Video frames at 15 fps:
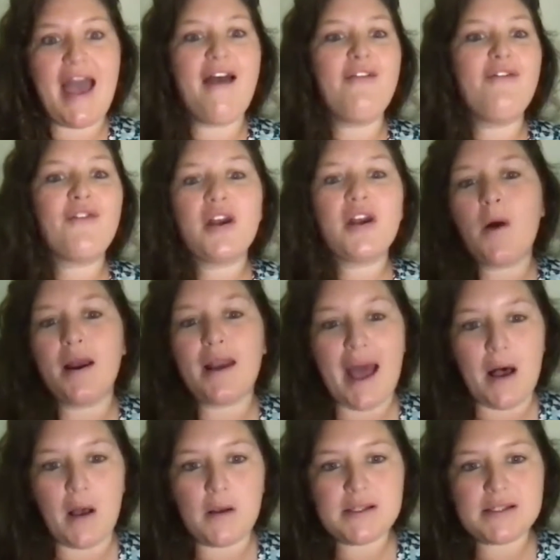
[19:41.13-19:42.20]
everyone
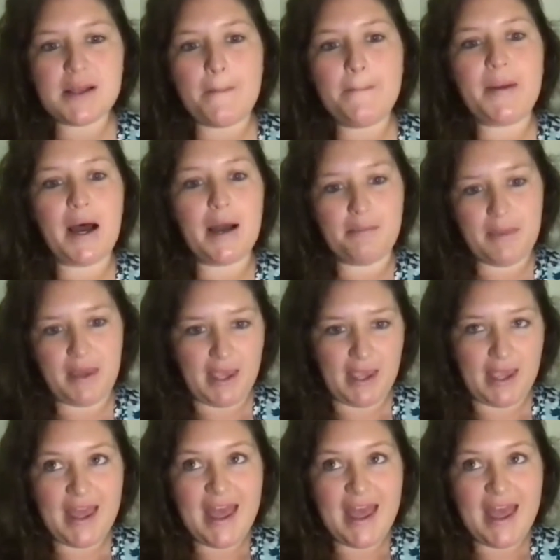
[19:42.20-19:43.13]
else but me.